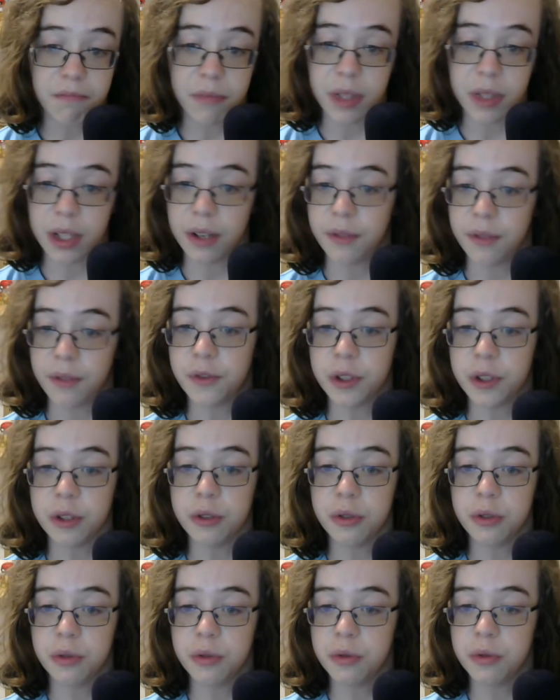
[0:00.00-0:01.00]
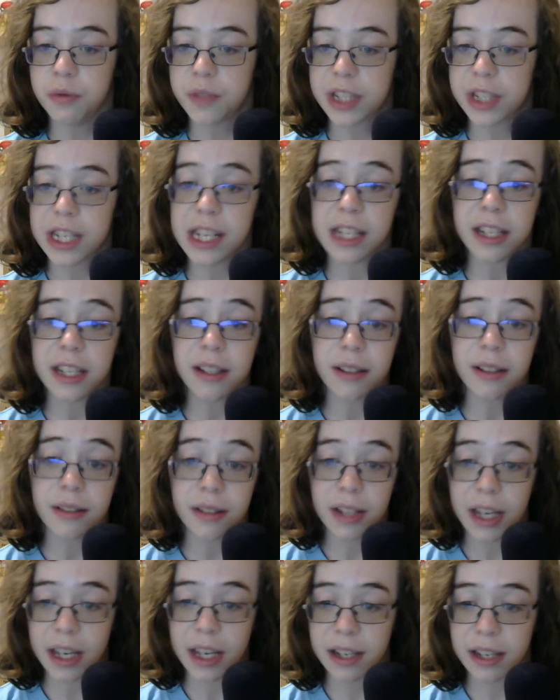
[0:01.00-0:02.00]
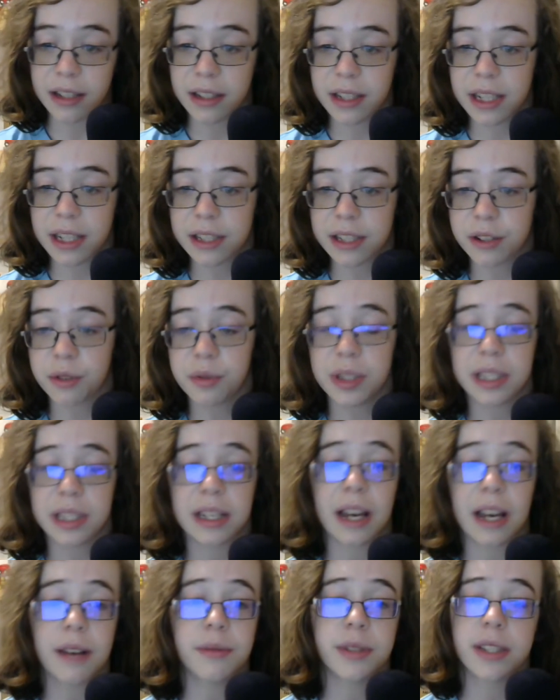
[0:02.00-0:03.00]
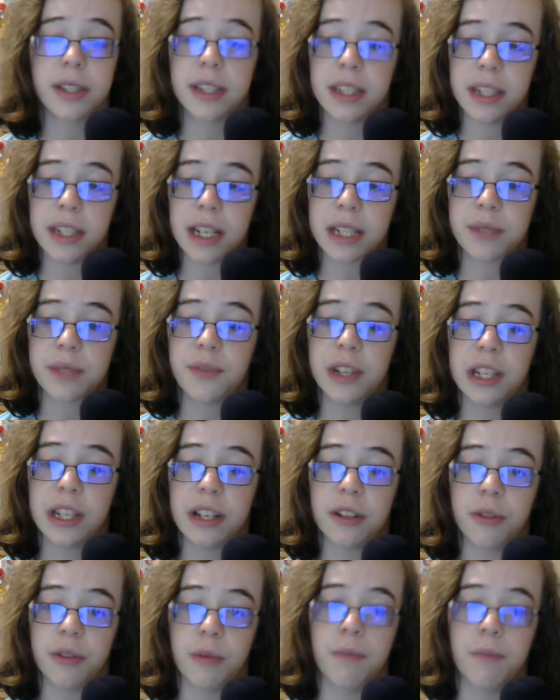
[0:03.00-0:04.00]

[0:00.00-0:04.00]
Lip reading: if you've seen it, and as always, I will see you in the next video.